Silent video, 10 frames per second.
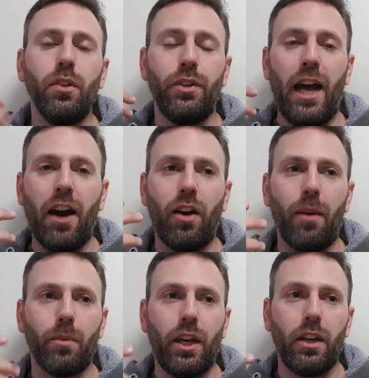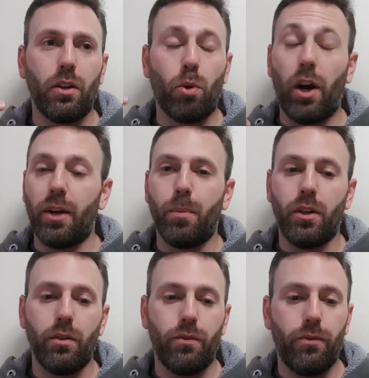Now I'm getting quite a
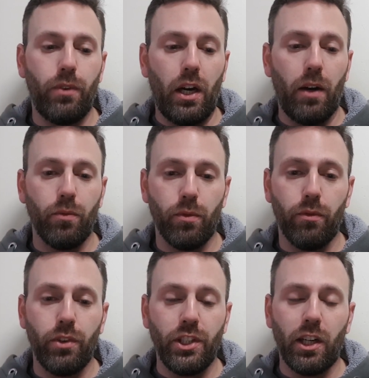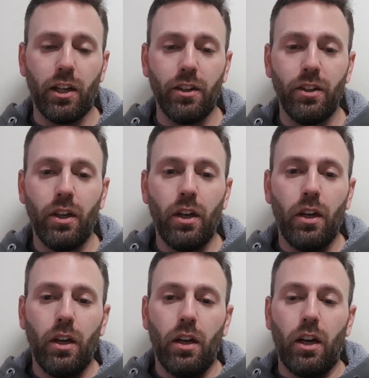bit of um, vanilla,
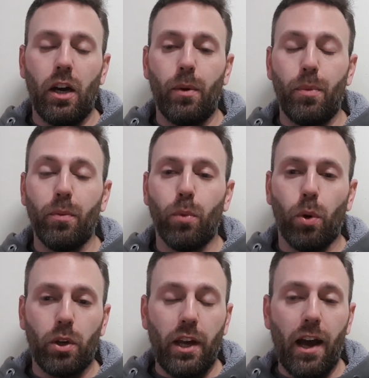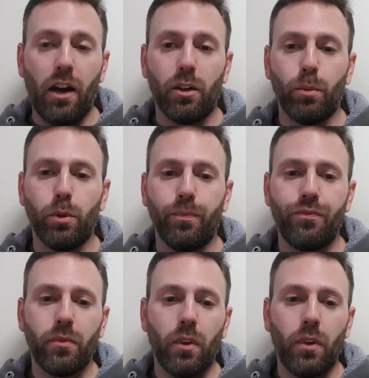uh, a bit more caramel.